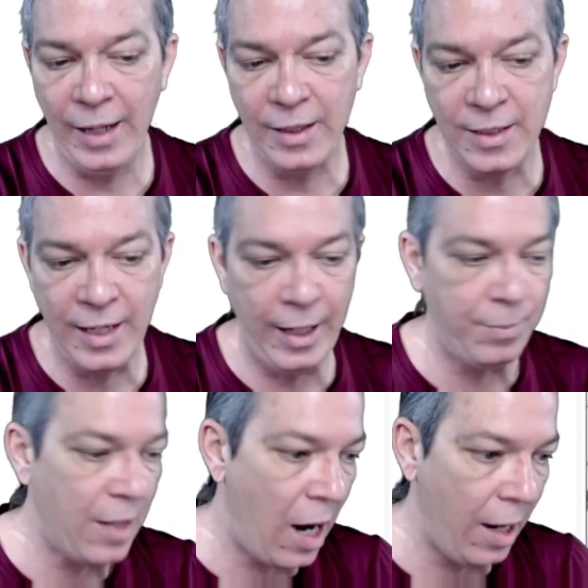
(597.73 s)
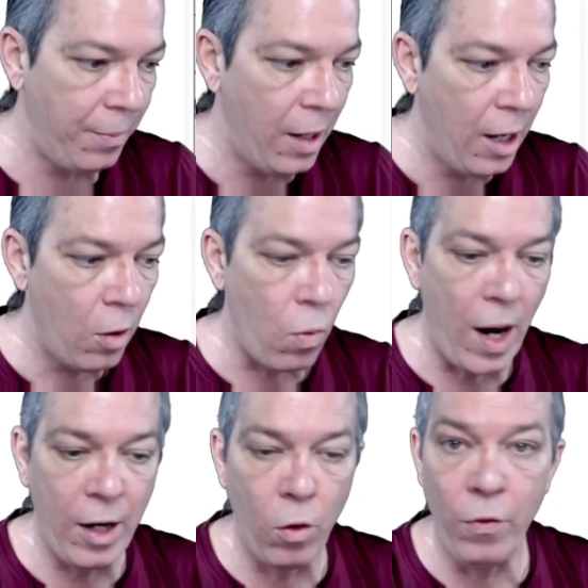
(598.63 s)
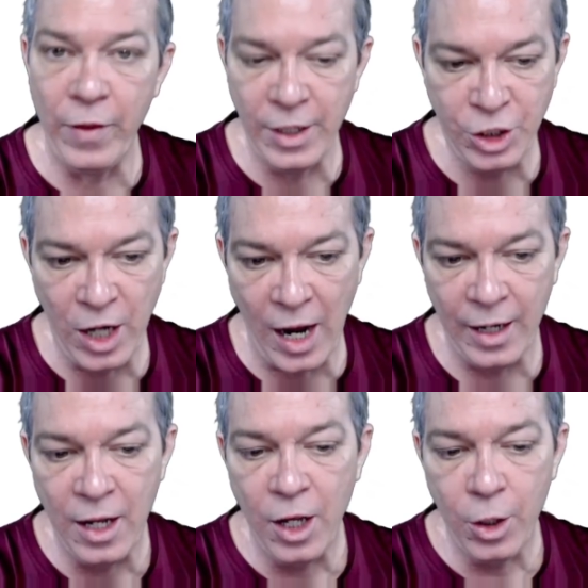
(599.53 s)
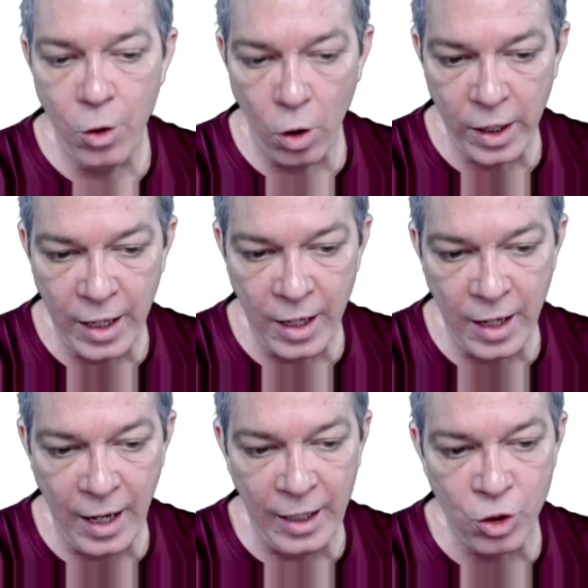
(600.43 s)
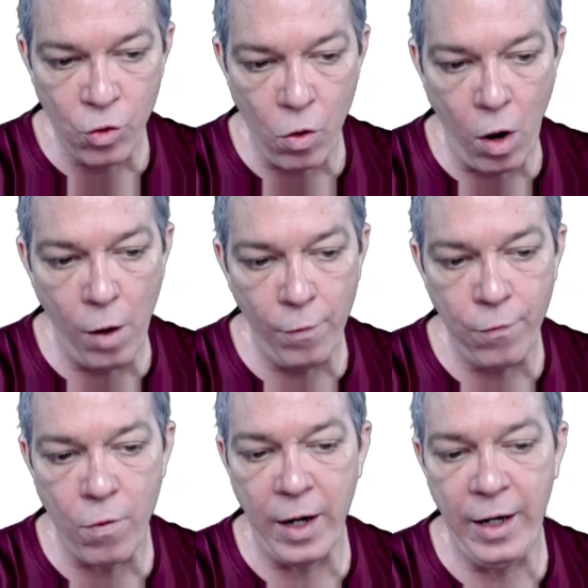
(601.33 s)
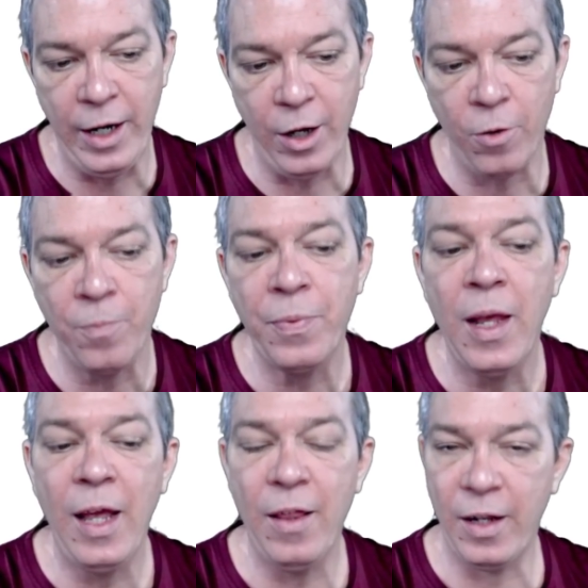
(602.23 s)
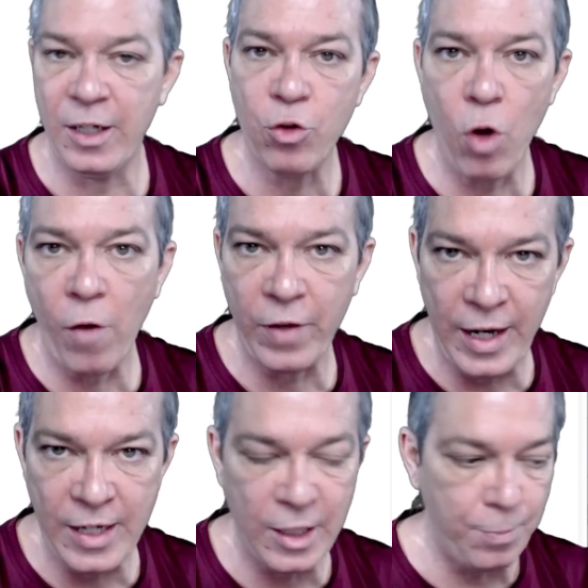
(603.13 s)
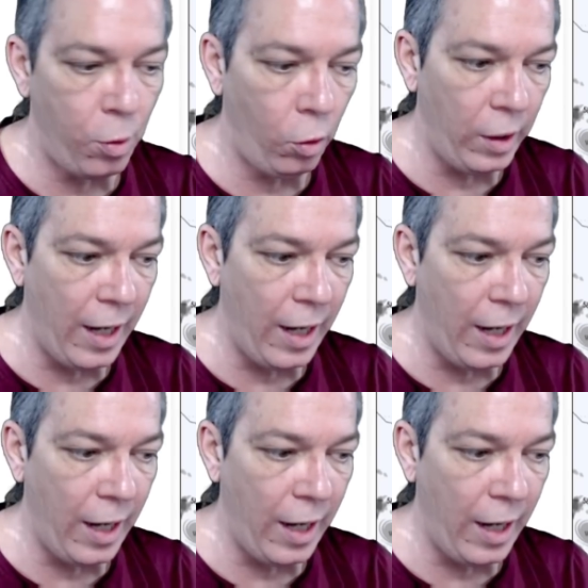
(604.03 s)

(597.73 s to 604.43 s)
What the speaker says: the same time. Right on this shot, you are getting a trough right here. And this trough could easily pull it